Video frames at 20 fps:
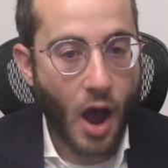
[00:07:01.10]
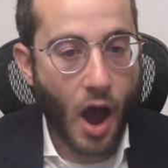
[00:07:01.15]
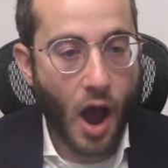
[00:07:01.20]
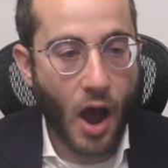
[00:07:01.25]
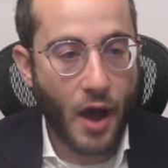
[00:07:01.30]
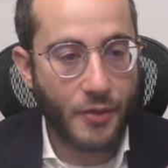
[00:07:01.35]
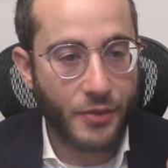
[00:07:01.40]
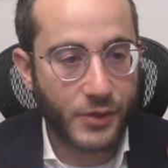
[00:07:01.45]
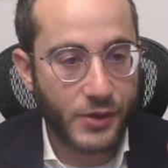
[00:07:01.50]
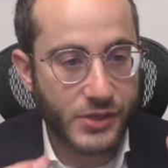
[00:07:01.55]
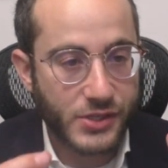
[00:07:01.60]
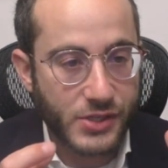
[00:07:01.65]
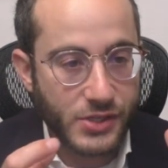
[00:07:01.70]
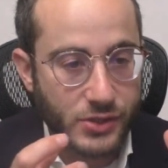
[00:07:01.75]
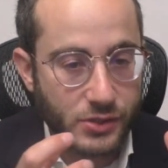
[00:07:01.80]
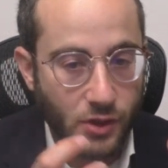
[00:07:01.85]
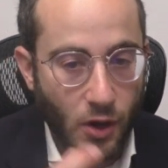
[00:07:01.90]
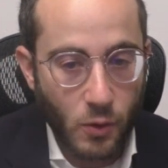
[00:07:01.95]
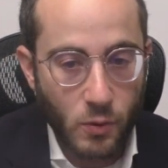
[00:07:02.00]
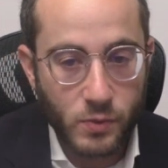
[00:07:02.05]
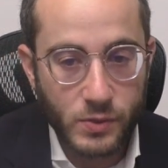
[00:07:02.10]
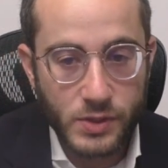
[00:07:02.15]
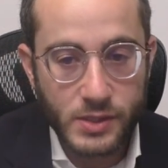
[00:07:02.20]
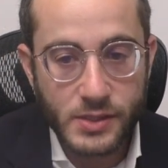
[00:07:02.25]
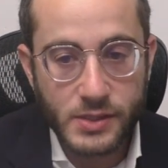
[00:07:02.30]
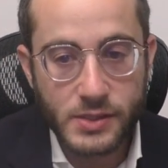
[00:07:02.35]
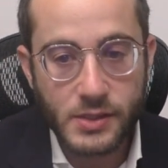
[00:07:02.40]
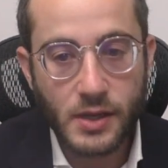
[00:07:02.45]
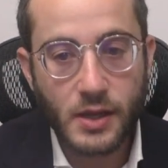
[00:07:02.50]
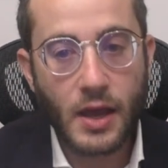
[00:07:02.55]
on the
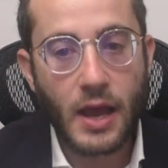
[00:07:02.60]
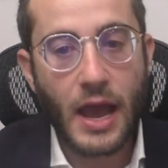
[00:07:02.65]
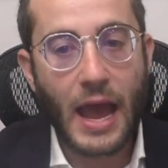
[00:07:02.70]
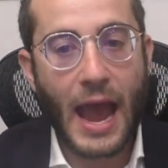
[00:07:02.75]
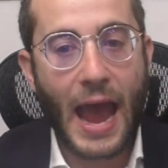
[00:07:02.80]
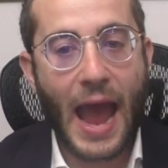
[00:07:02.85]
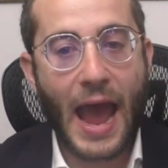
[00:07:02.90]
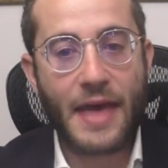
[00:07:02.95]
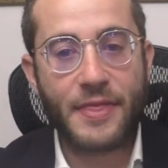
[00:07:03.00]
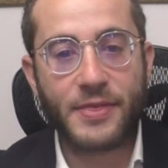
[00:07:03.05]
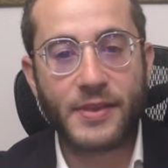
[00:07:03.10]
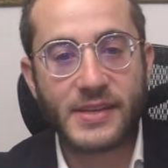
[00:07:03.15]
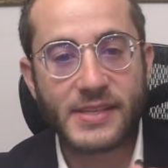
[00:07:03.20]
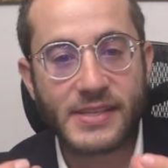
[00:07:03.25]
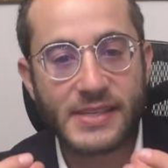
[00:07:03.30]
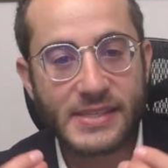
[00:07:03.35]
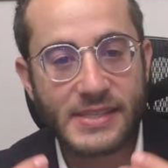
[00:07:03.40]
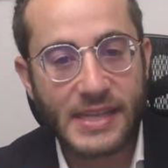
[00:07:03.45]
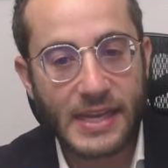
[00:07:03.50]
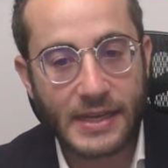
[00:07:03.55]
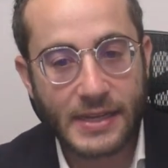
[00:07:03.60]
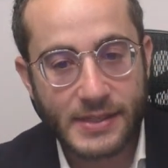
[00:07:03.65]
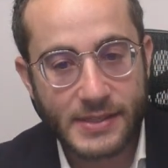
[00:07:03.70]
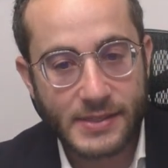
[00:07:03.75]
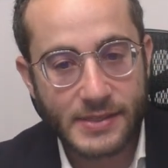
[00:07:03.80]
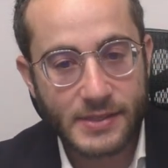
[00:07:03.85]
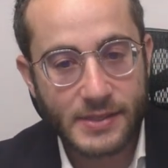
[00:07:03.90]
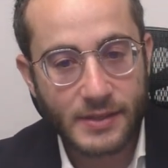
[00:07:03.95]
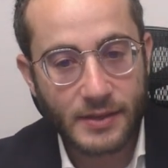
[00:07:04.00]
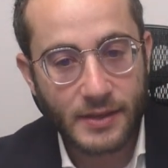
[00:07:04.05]
stones and the
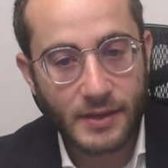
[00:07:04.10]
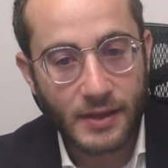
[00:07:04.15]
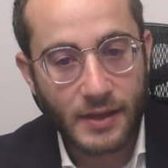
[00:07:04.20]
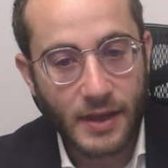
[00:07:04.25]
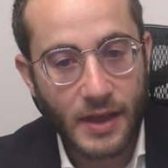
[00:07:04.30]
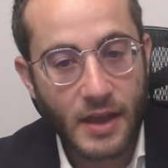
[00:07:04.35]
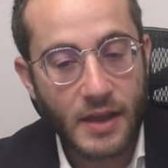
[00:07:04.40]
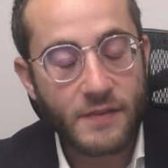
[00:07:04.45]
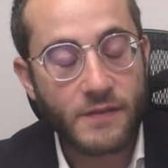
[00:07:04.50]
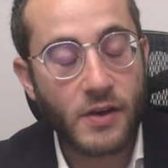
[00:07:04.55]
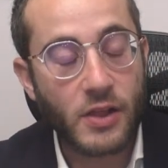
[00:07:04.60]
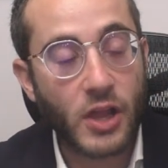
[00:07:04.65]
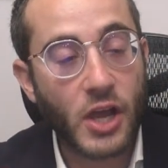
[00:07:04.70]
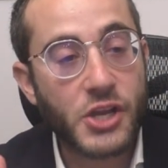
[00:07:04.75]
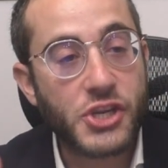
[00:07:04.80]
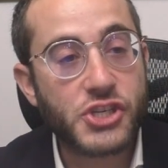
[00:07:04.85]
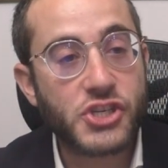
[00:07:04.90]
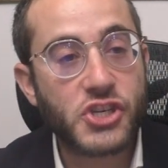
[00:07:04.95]
sticks. And